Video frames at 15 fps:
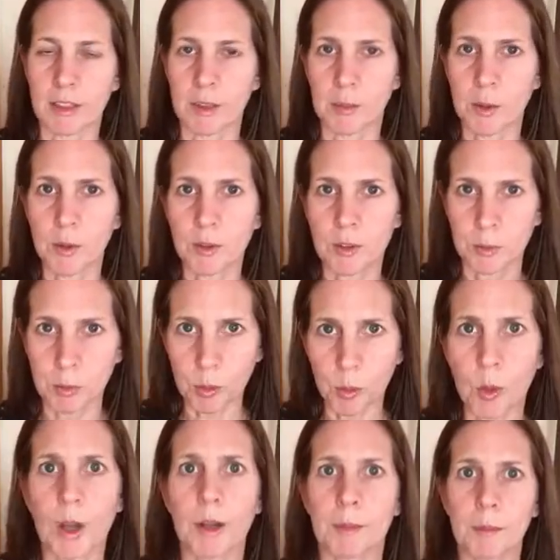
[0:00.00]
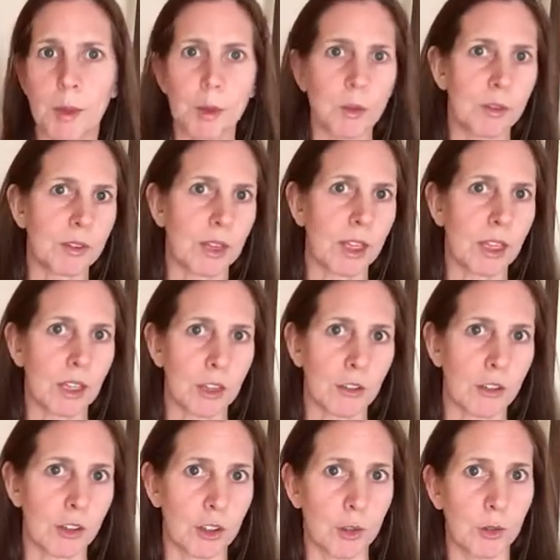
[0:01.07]
the most important posts that you
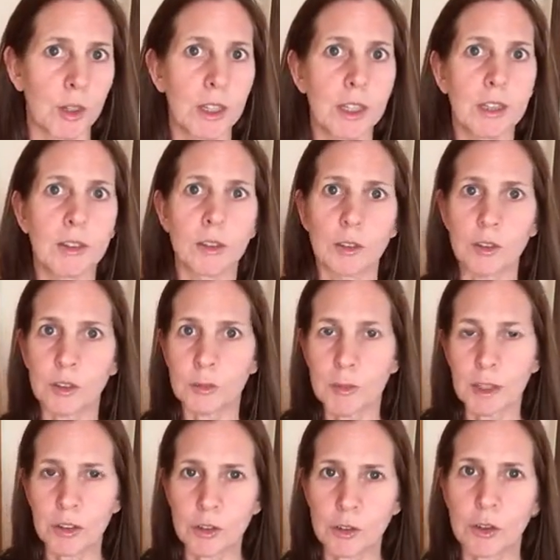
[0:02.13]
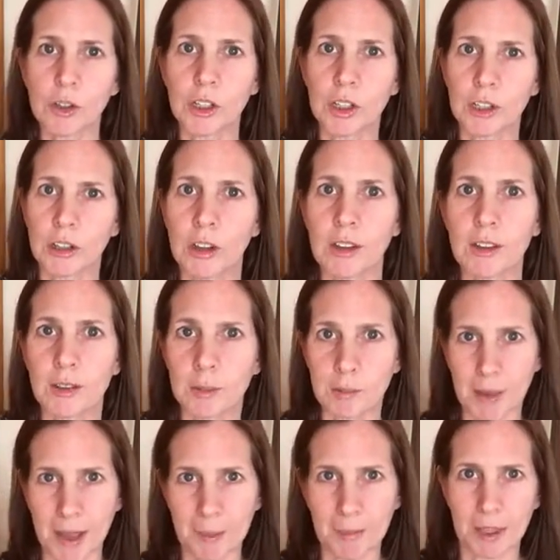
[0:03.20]
can do. So just make sure you're not
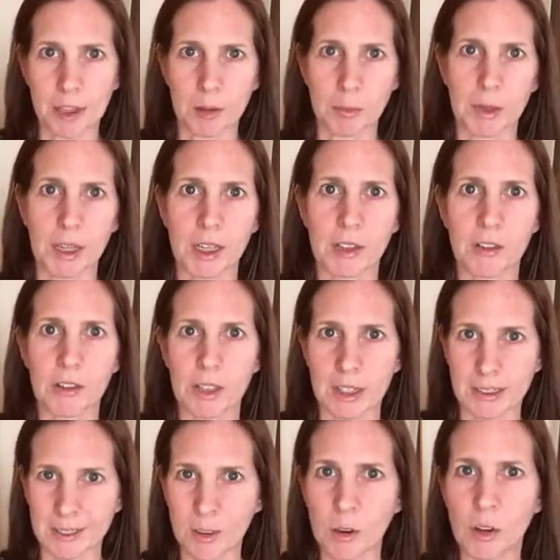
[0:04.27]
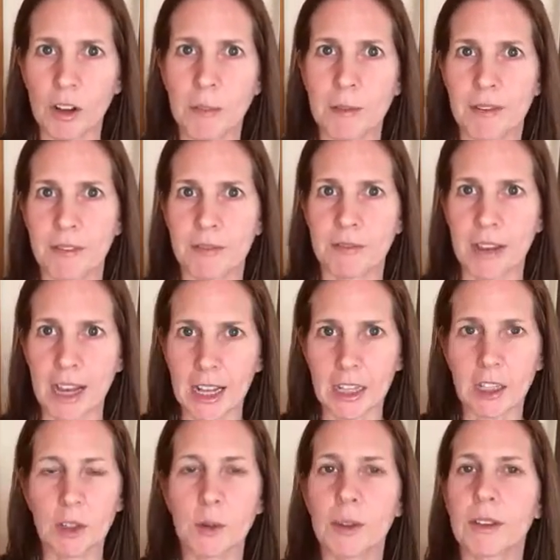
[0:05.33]
spamming your page, that it's all about
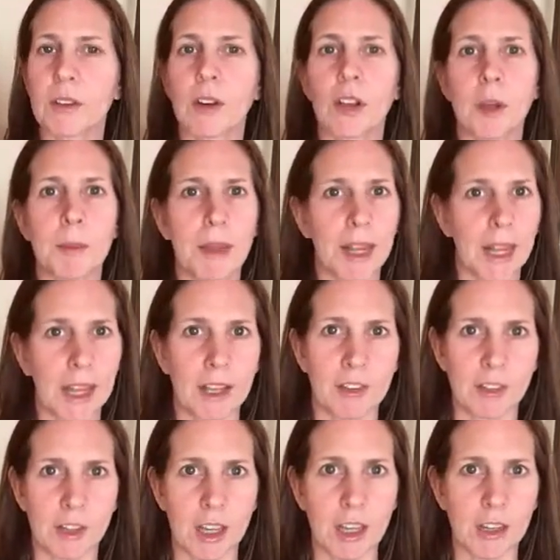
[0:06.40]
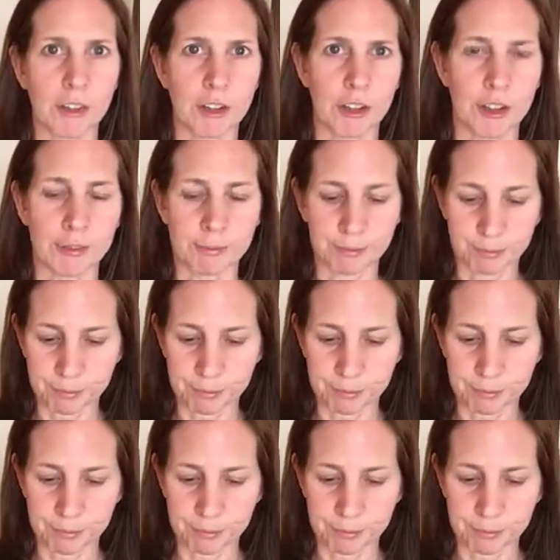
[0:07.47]
value, it's all about education.